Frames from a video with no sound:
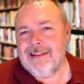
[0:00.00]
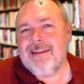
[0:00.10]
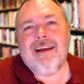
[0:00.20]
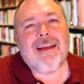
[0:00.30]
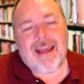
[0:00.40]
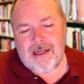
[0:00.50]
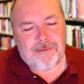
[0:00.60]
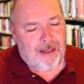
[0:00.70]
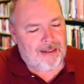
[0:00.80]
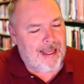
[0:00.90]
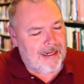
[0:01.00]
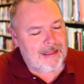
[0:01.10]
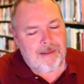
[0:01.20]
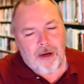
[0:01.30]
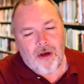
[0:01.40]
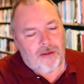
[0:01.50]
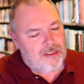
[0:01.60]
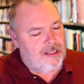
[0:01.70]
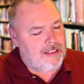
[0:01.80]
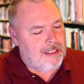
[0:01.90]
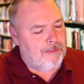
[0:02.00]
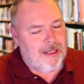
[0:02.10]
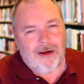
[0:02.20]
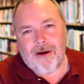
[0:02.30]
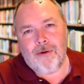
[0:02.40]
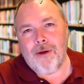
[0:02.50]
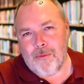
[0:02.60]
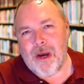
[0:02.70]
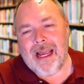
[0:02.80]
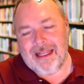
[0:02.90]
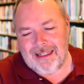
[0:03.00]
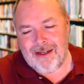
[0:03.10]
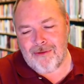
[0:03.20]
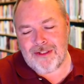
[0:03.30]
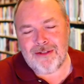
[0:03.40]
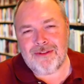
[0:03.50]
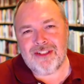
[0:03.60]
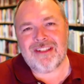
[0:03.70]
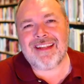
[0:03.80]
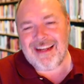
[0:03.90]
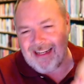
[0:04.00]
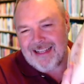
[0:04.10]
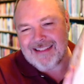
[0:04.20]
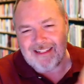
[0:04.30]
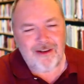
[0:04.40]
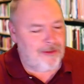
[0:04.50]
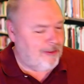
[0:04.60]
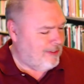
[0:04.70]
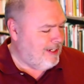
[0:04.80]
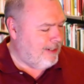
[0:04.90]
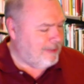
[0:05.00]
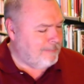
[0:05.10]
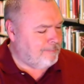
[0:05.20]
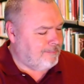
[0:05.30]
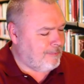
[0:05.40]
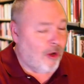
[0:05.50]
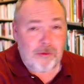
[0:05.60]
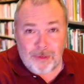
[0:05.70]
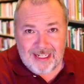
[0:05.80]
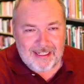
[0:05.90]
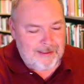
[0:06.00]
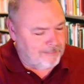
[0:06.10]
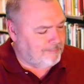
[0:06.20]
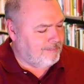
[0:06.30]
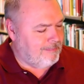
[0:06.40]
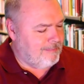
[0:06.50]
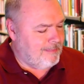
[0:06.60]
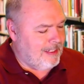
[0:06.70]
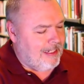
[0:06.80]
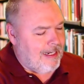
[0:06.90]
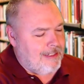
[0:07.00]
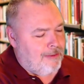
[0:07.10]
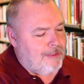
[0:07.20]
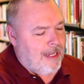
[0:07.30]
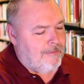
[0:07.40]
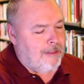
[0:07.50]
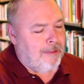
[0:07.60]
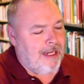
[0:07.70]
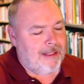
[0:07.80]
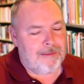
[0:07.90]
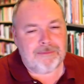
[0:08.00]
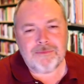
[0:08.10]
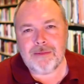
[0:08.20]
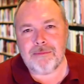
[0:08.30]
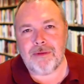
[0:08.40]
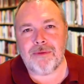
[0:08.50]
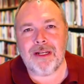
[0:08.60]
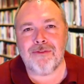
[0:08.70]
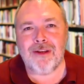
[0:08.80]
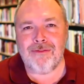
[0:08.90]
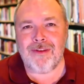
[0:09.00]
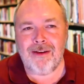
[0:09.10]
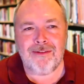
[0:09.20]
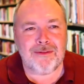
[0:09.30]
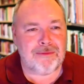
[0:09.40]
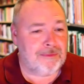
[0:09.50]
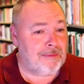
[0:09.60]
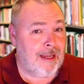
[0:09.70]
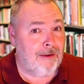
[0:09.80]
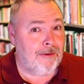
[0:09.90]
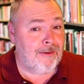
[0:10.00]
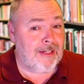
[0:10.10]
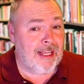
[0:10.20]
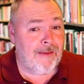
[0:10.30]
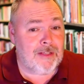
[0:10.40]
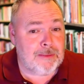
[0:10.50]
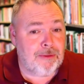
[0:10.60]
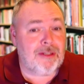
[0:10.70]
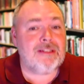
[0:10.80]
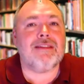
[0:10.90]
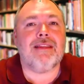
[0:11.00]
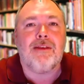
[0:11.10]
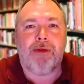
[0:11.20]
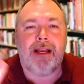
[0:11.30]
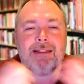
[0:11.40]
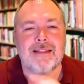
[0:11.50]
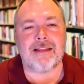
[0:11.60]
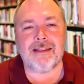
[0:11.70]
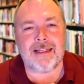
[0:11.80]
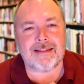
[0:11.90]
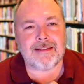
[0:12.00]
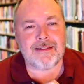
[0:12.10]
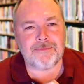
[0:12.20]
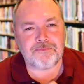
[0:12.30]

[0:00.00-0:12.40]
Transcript: I add them, uh, added them all to the TBR quite a while ago. So it's just kind of nice to know they're here already and I don't have to buy them. But whenever I found I already have these books, they rise on the list.